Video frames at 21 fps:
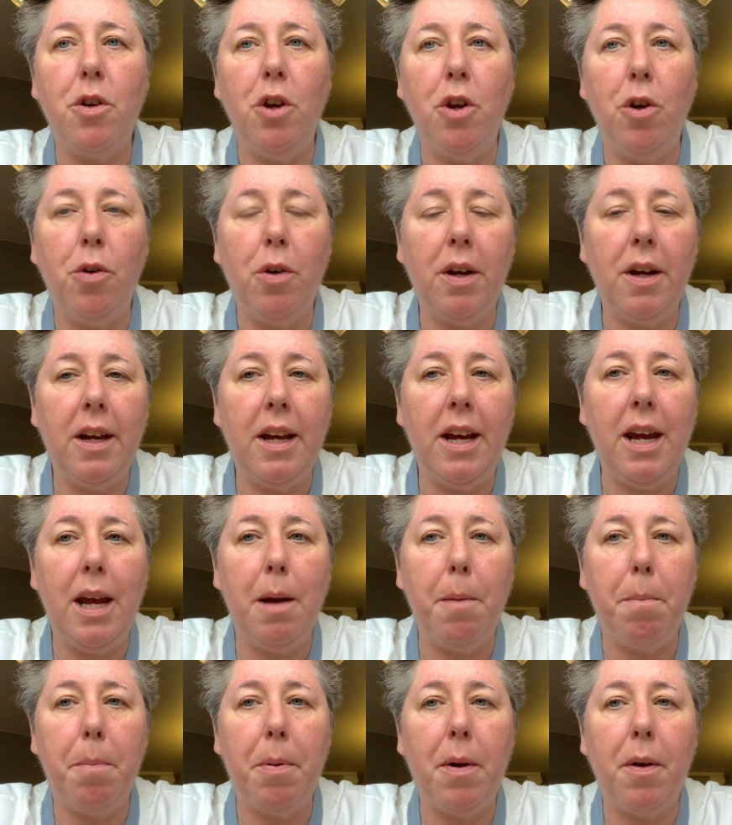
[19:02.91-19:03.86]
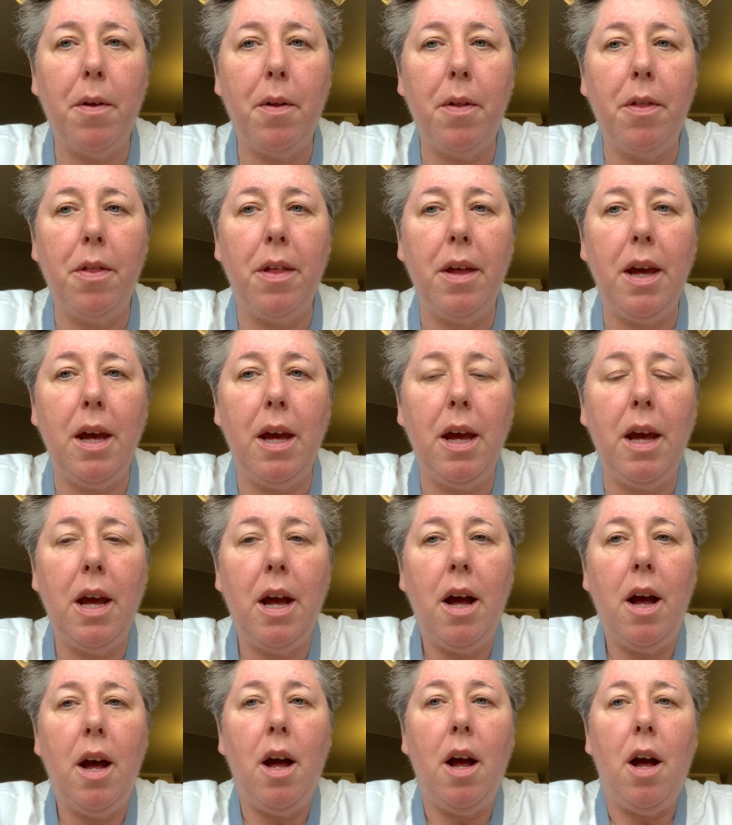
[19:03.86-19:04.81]
you can keep the
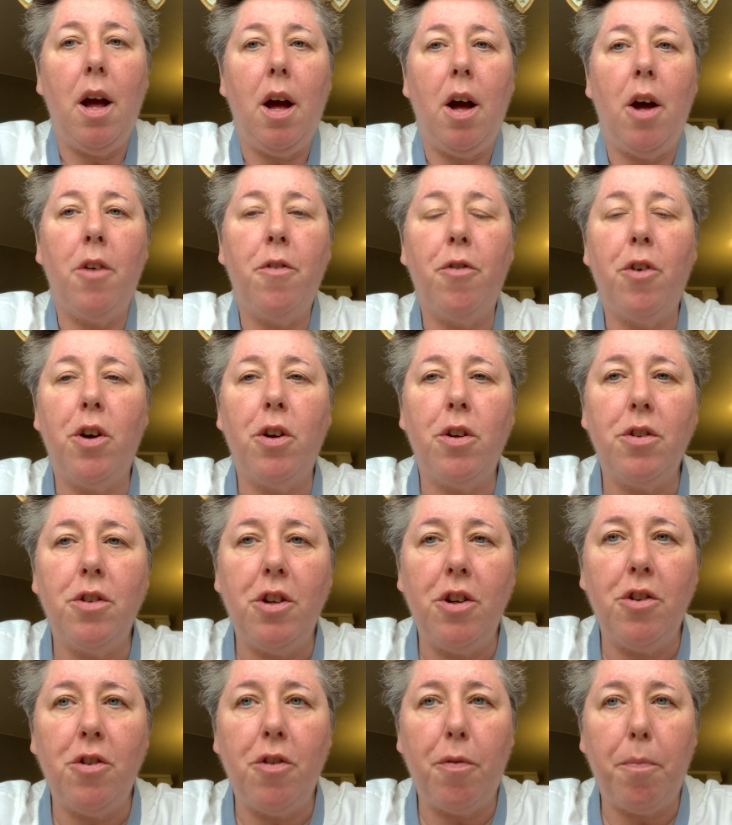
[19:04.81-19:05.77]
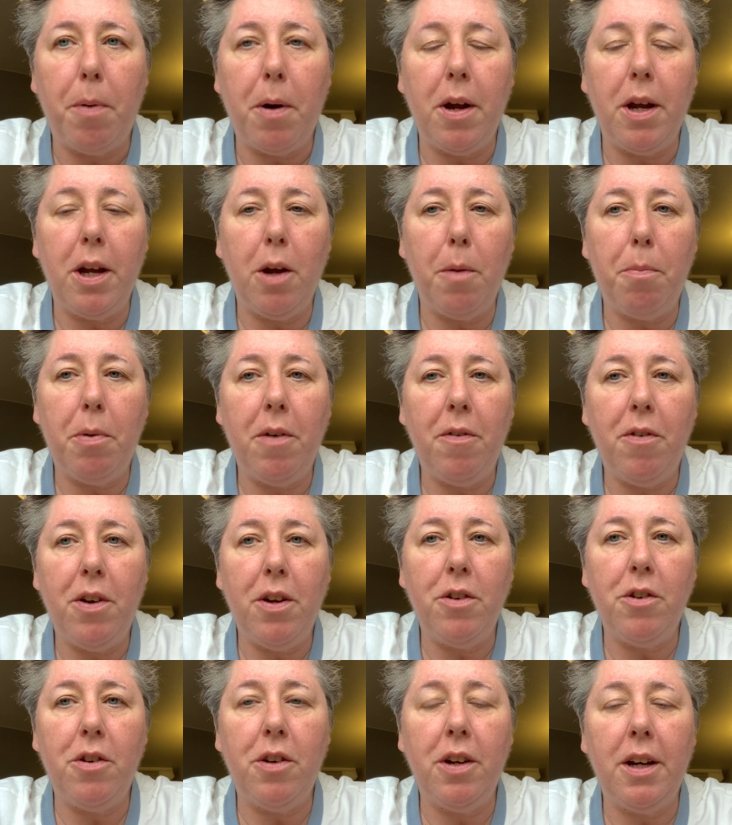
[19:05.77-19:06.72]
advantage of buying your
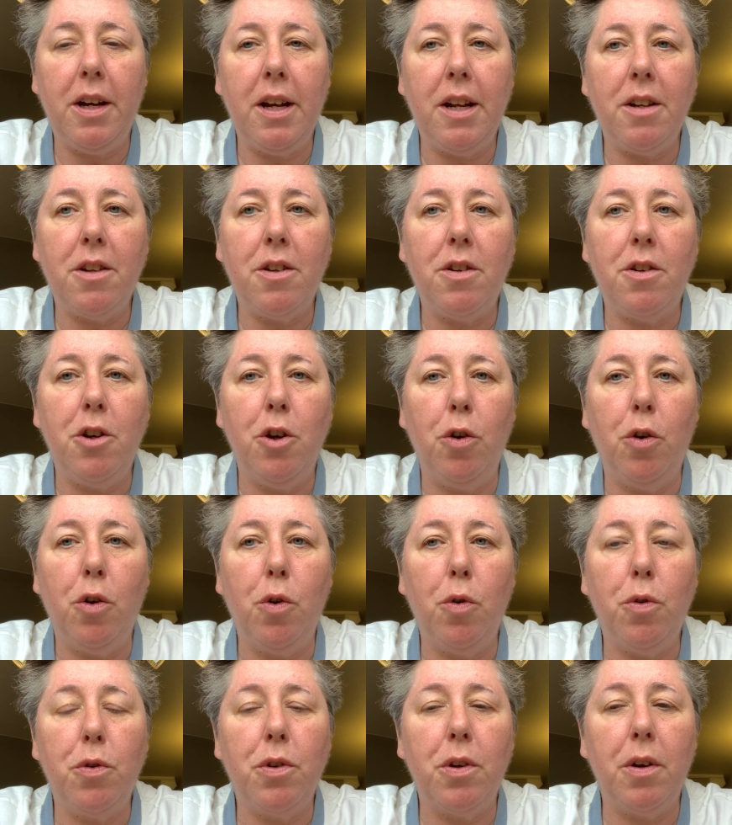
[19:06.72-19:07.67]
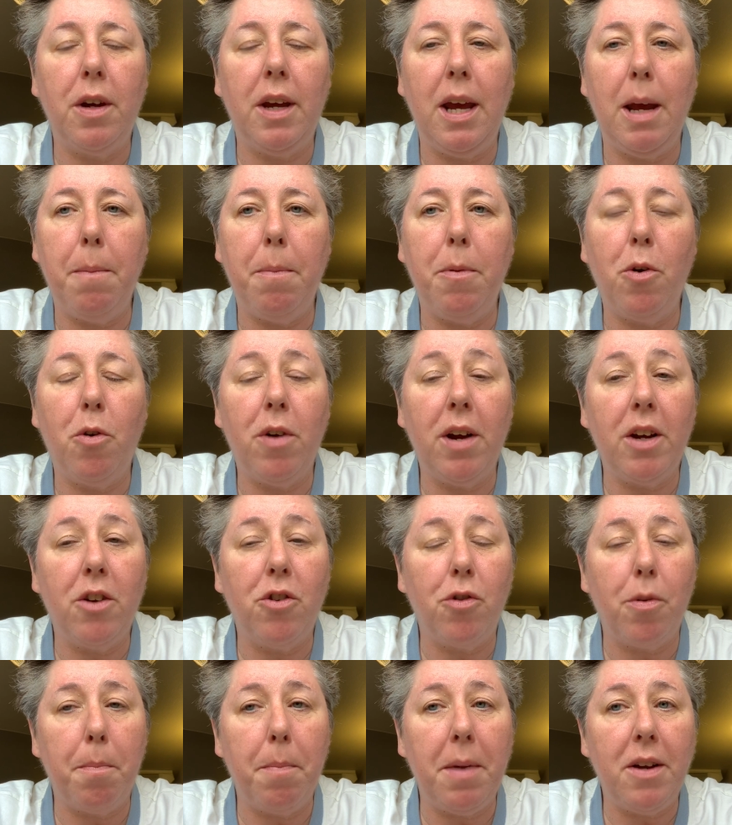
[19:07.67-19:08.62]
privilege tickets. You can also keep your
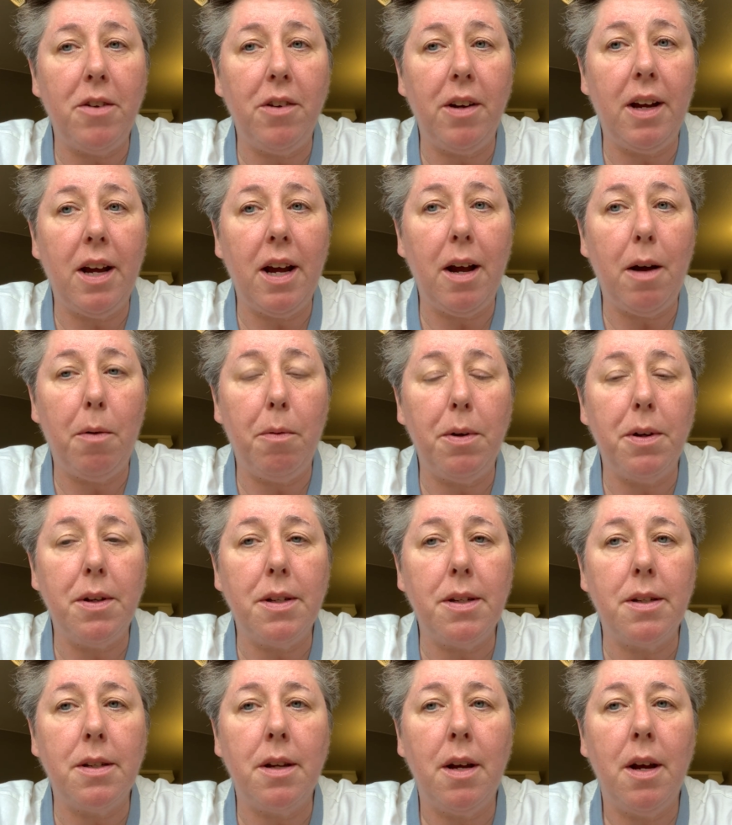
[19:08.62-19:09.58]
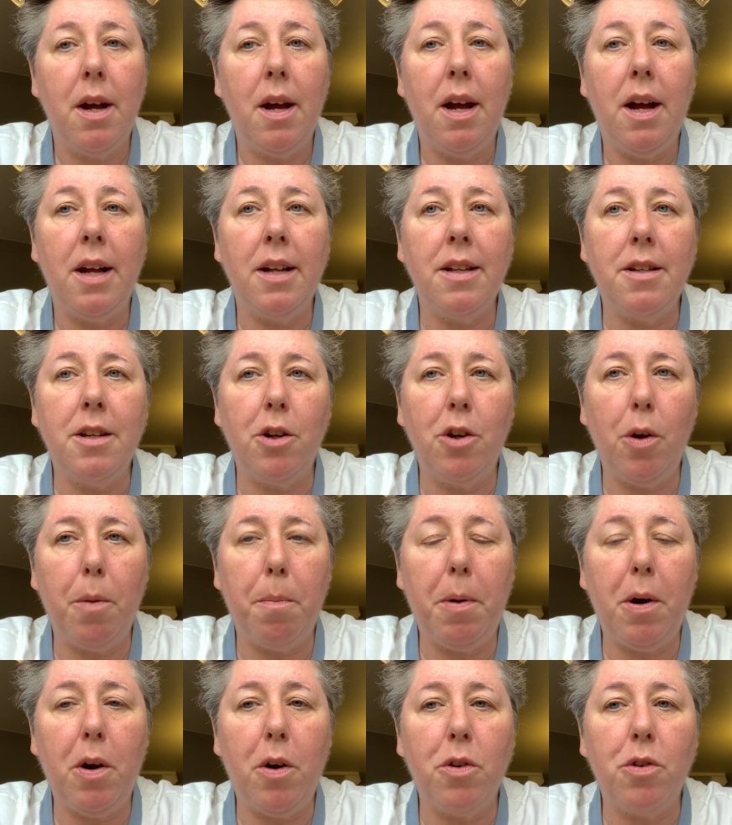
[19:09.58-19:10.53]
extra magic hours until your
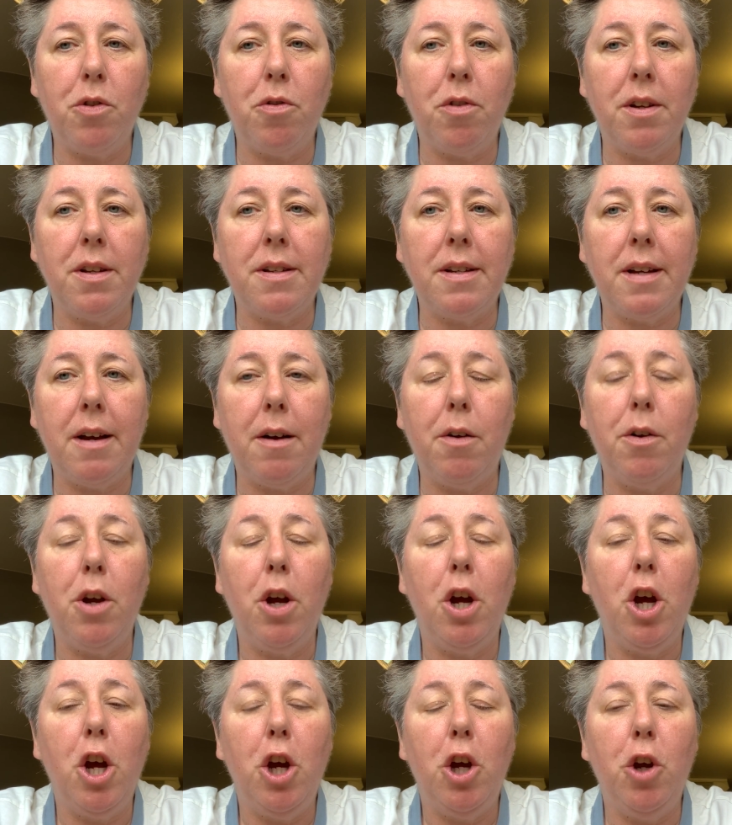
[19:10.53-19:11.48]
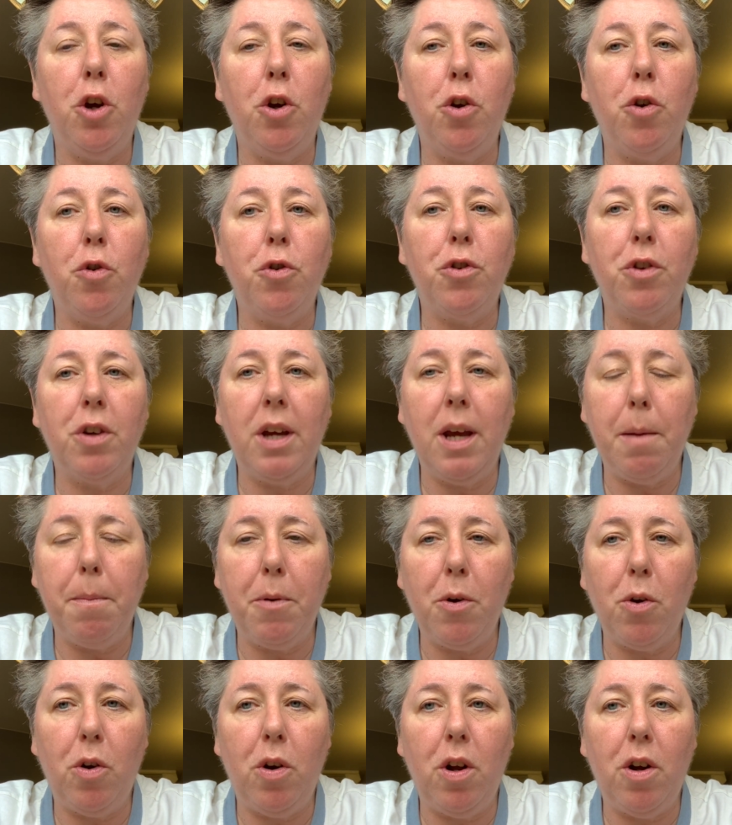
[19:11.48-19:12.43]
pass runs out. You can also
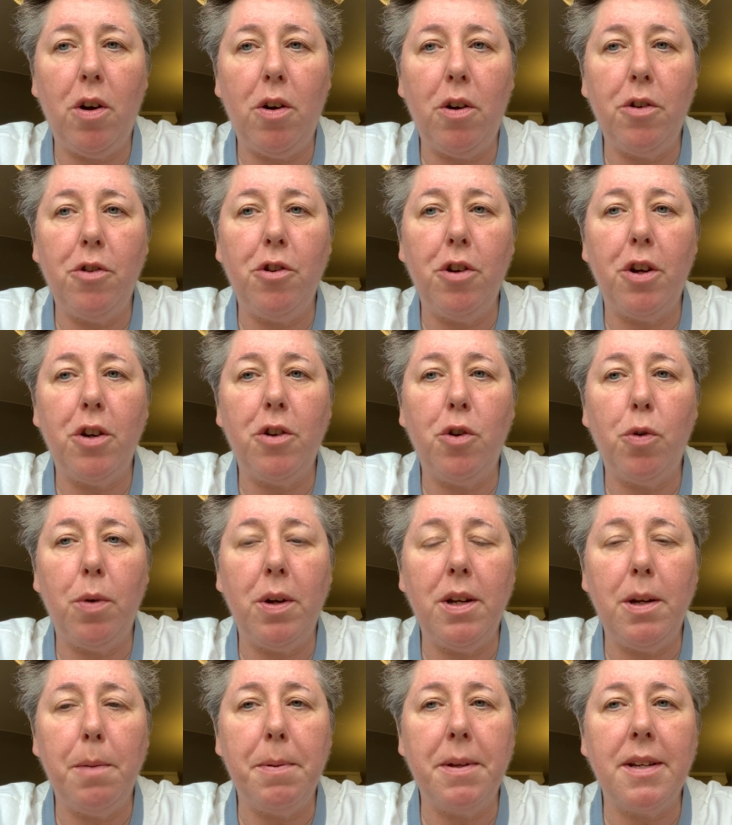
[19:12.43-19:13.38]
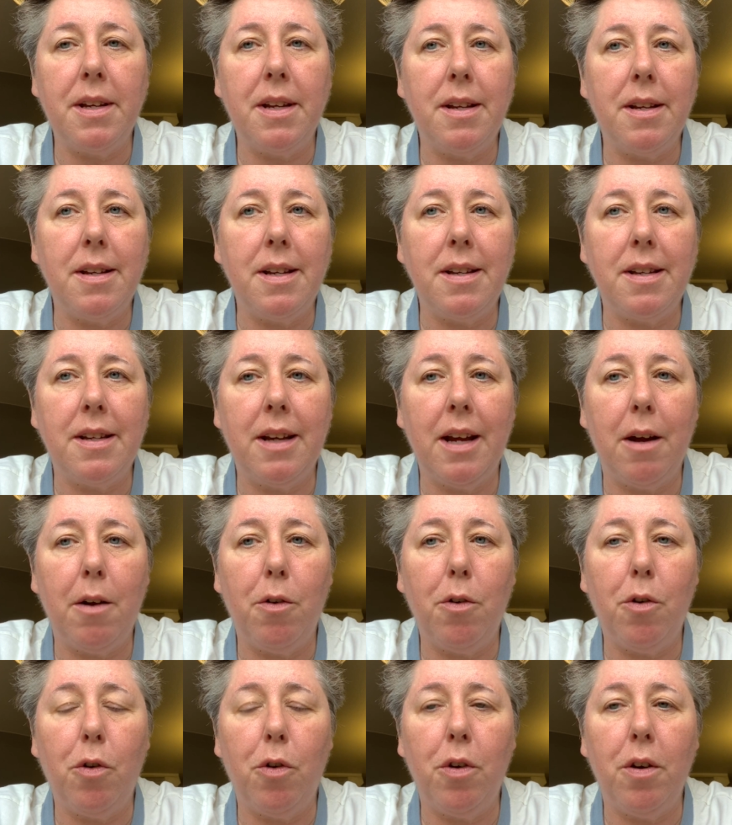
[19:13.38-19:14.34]
keep your larger 20%
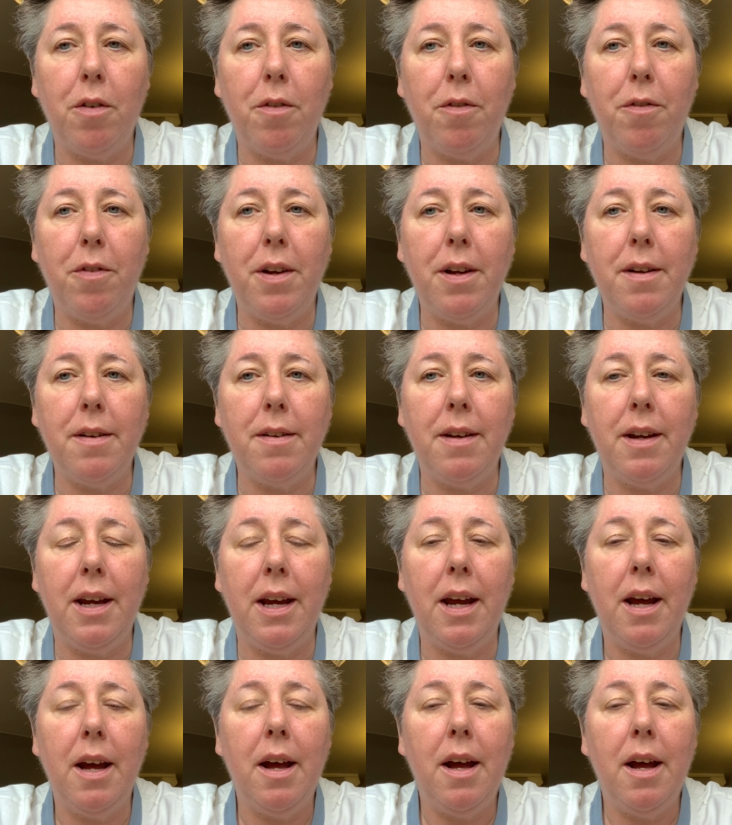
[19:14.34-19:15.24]
discount on Infinity